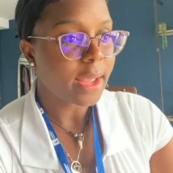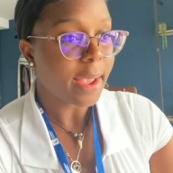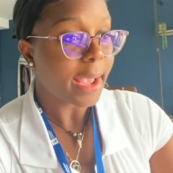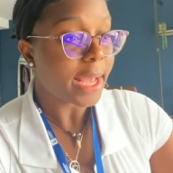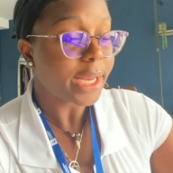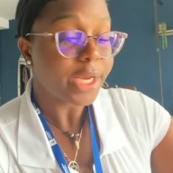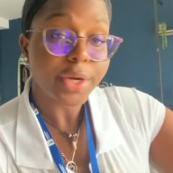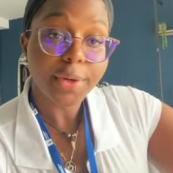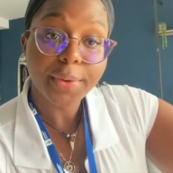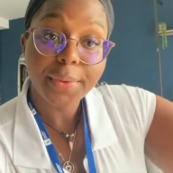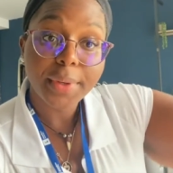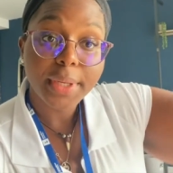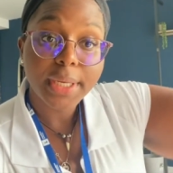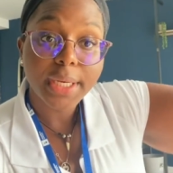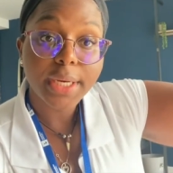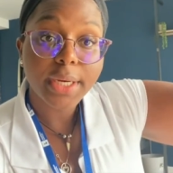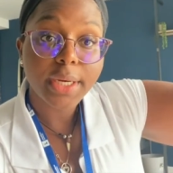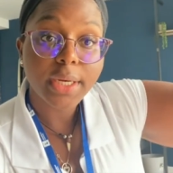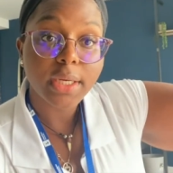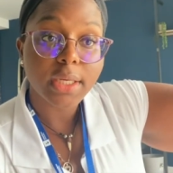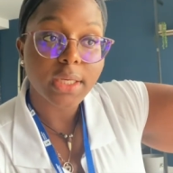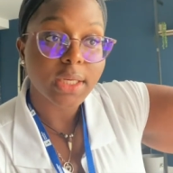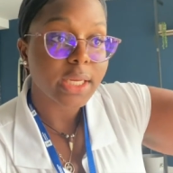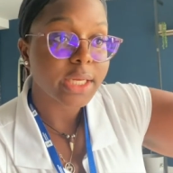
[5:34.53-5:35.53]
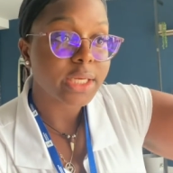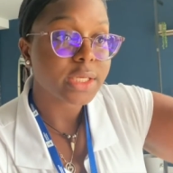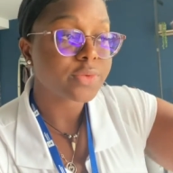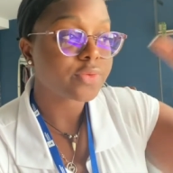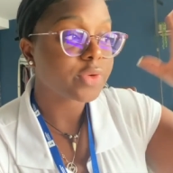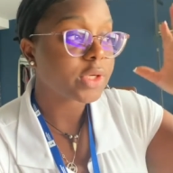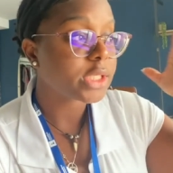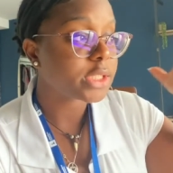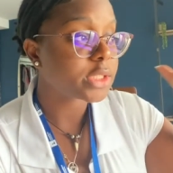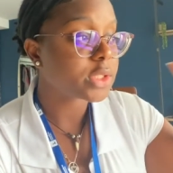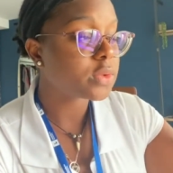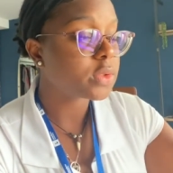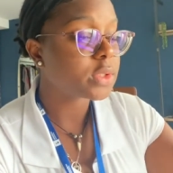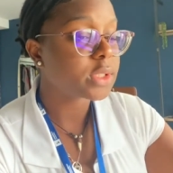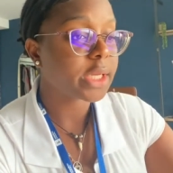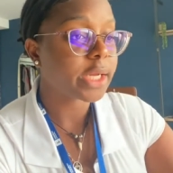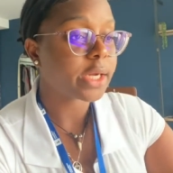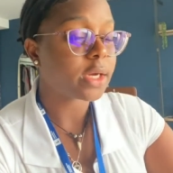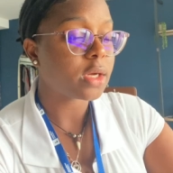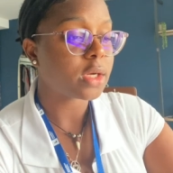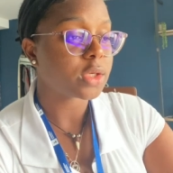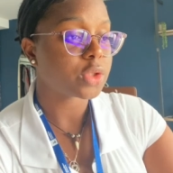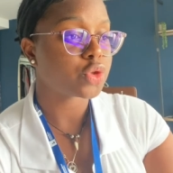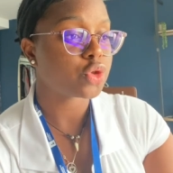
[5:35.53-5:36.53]
And they're going there like really soon in
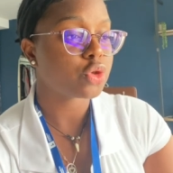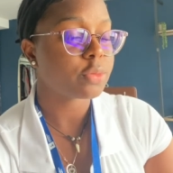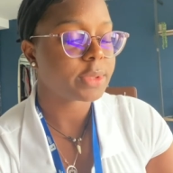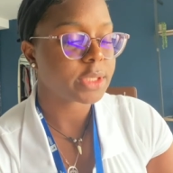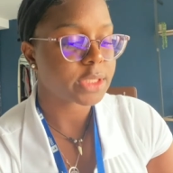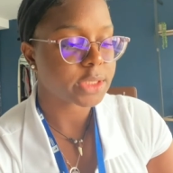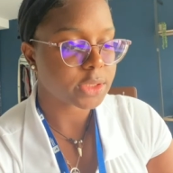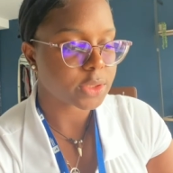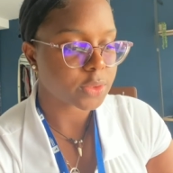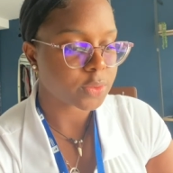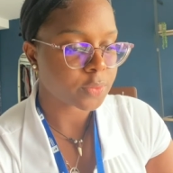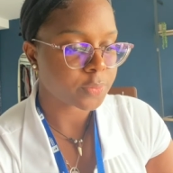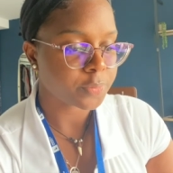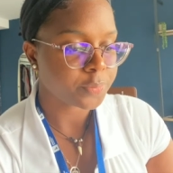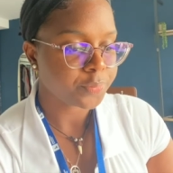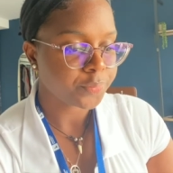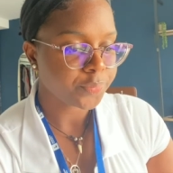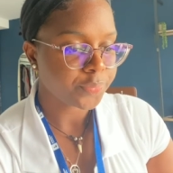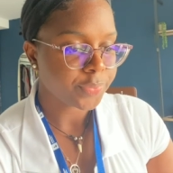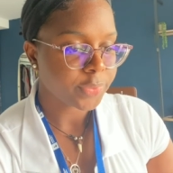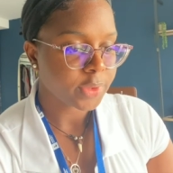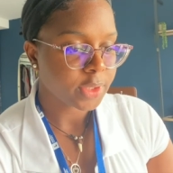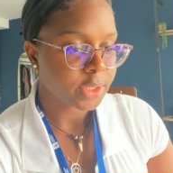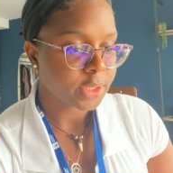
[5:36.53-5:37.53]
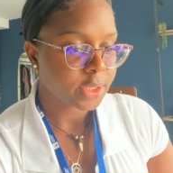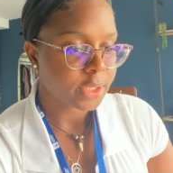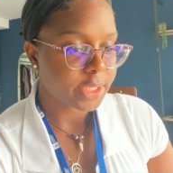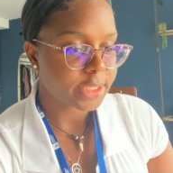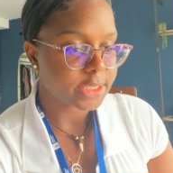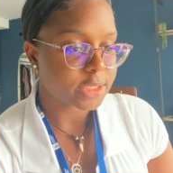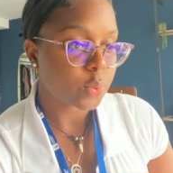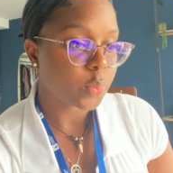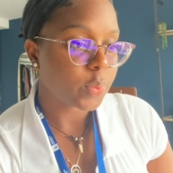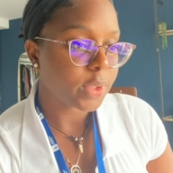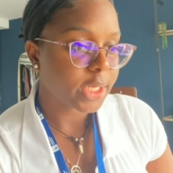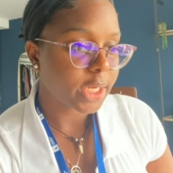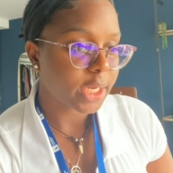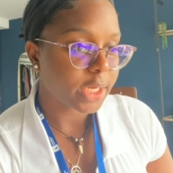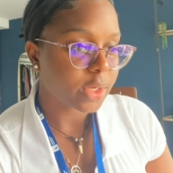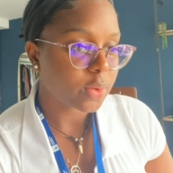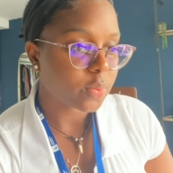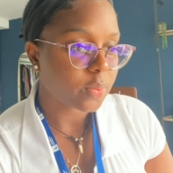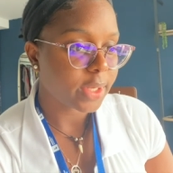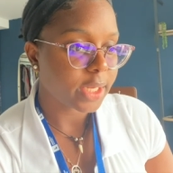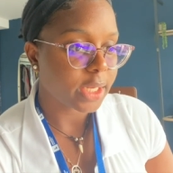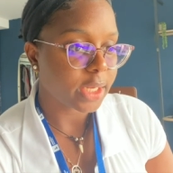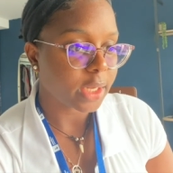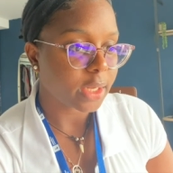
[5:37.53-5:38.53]
like October. So it's a weekend
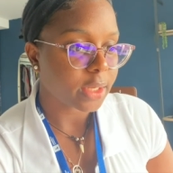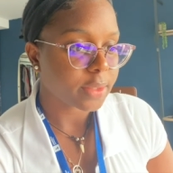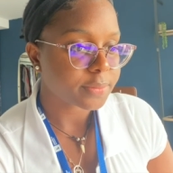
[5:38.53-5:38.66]
away.